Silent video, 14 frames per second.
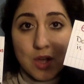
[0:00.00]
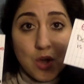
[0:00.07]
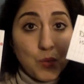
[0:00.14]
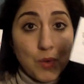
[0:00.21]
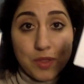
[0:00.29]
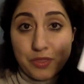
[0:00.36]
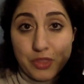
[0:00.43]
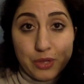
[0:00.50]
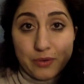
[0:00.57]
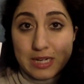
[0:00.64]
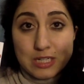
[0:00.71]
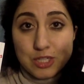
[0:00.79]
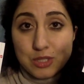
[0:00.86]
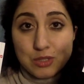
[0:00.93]
What
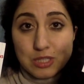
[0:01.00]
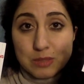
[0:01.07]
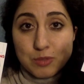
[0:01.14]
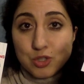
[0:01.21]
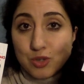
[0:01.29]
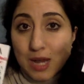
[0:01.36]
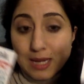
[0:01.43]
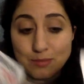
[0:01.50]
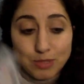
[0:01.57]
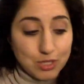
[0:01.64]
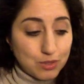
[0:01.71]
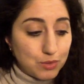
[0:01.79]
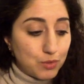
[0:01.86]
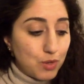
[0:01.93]
theory do you subscribe
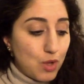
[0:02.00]
to?